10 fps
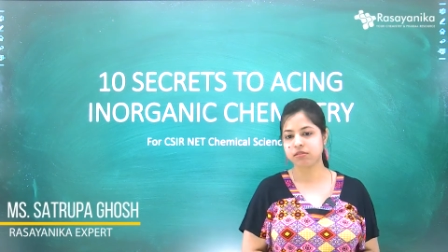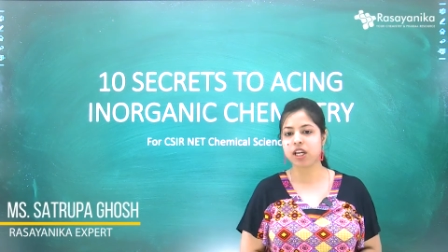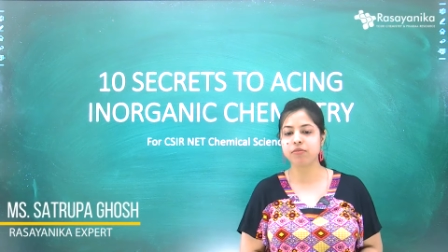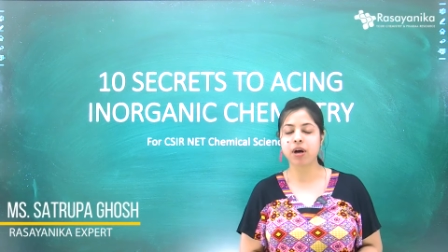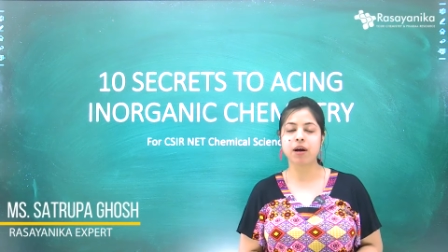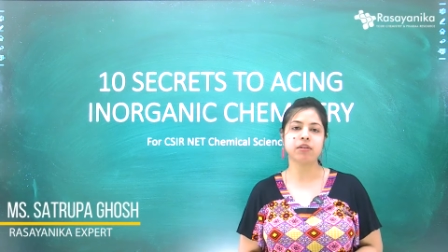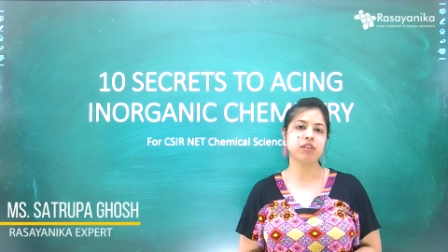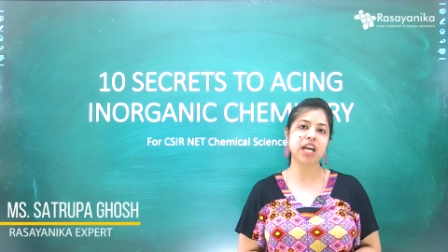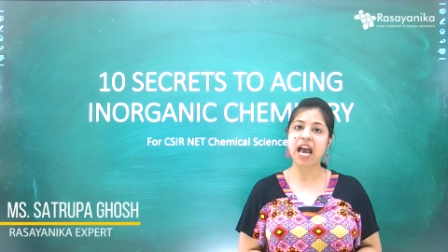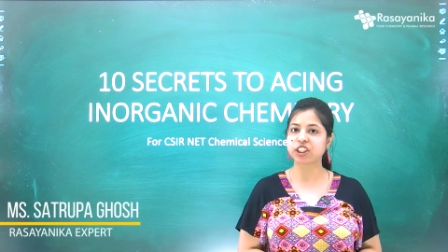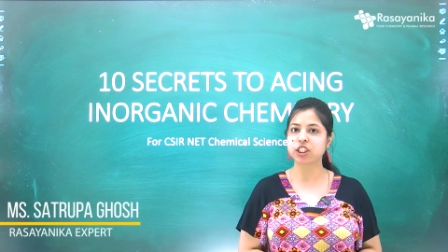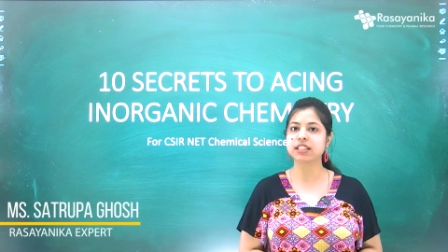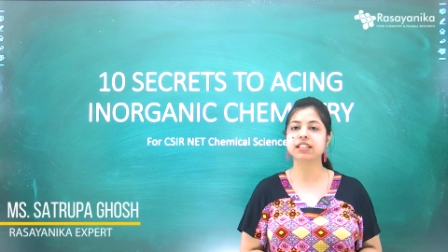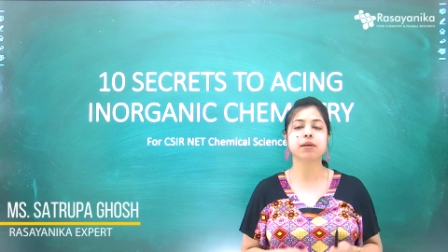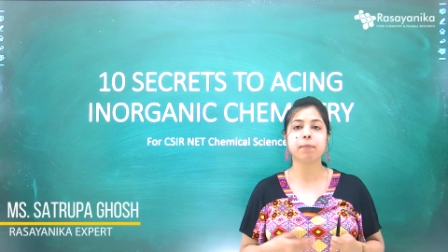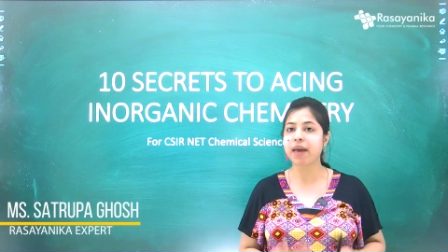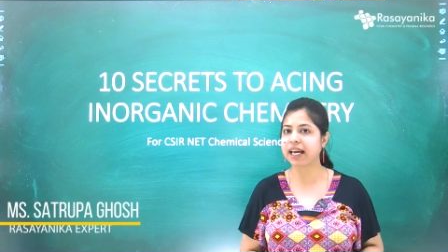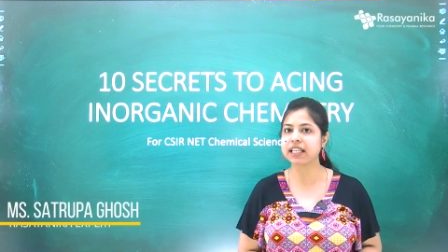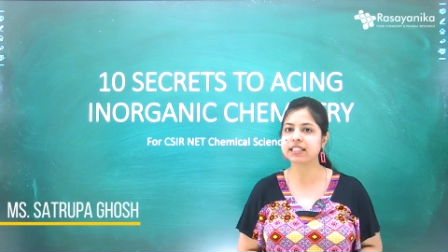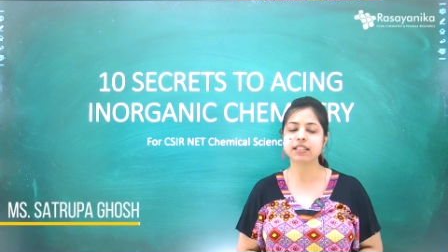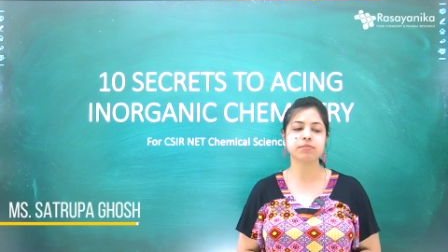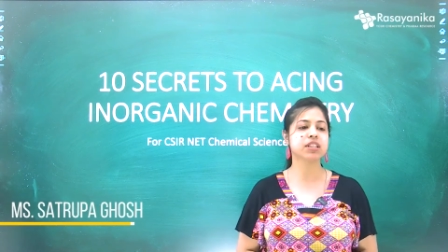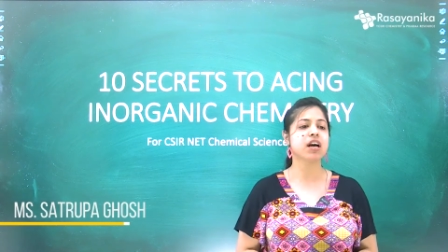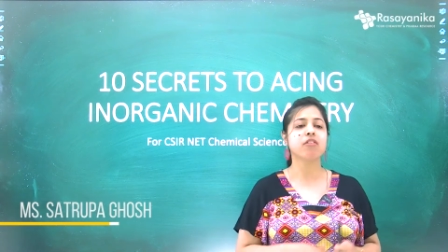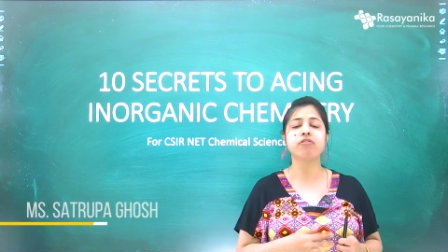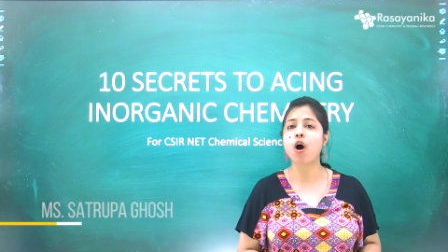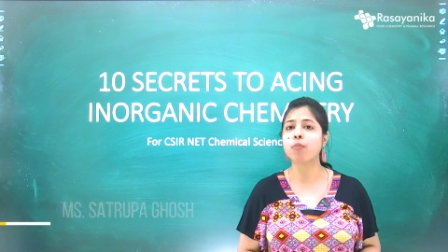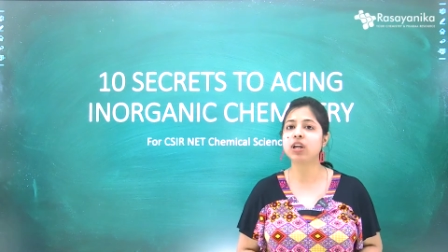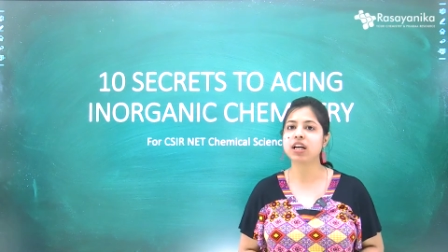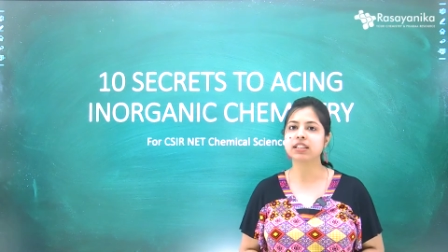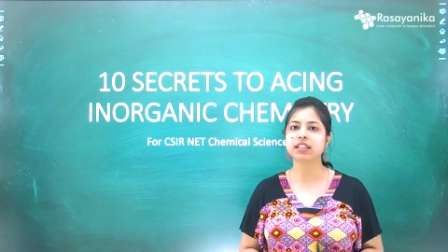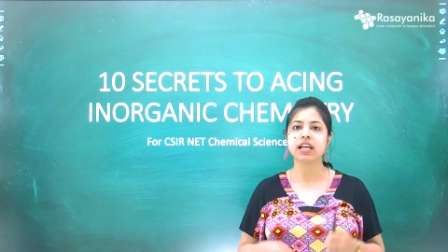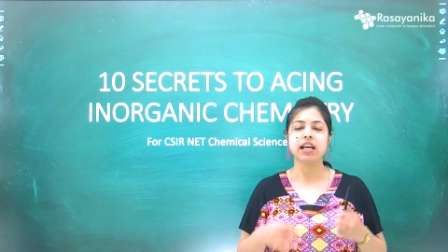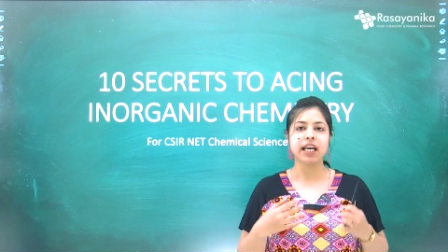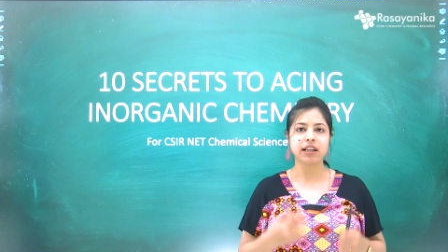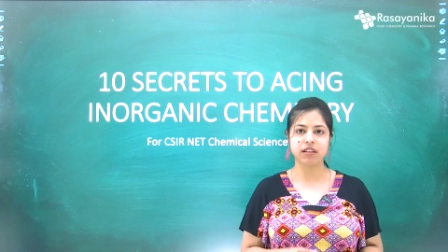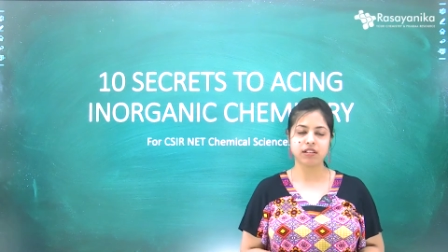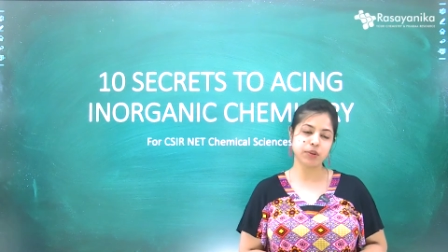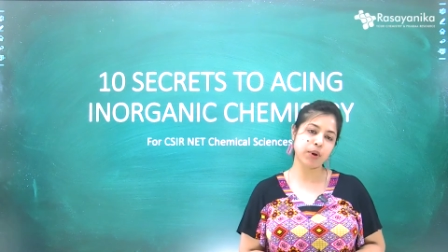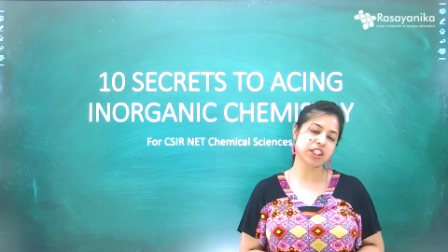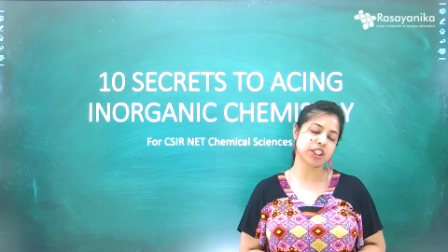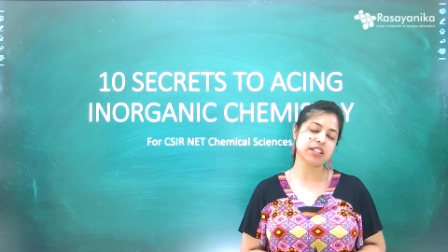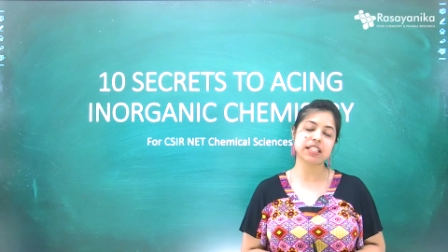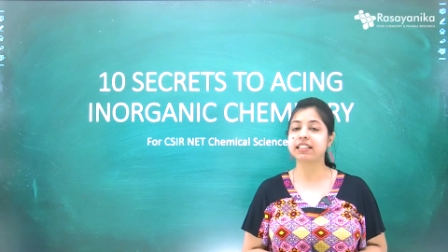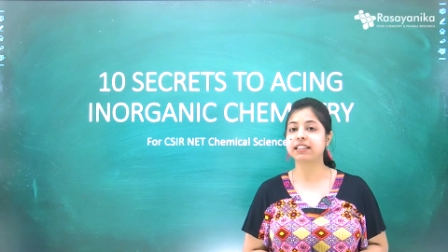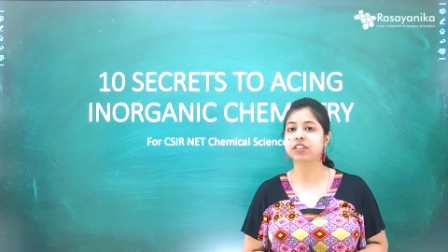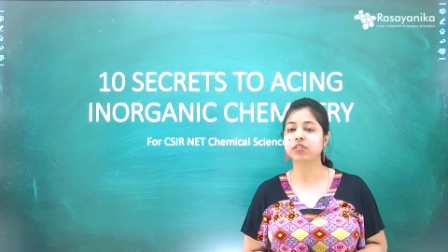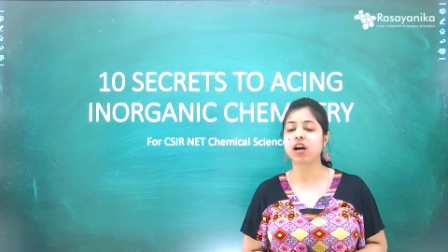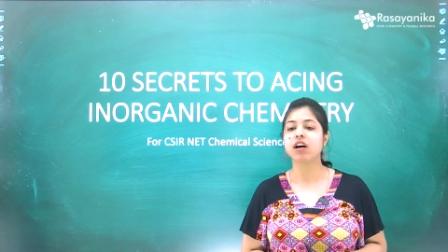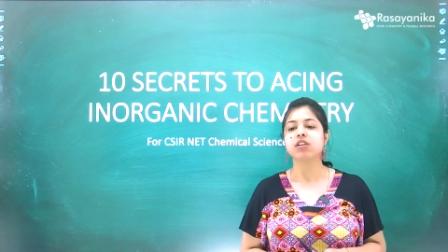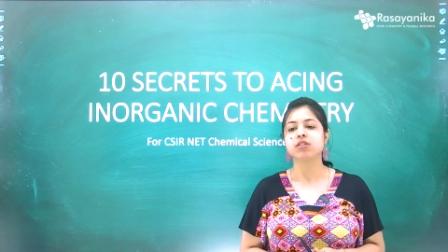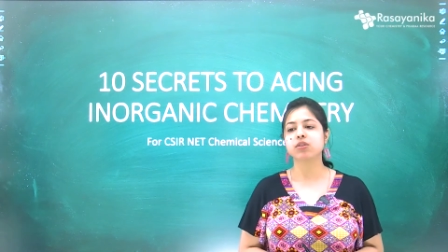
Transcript: in, uh, reactions, mechanisms, formulas, e equations, etc.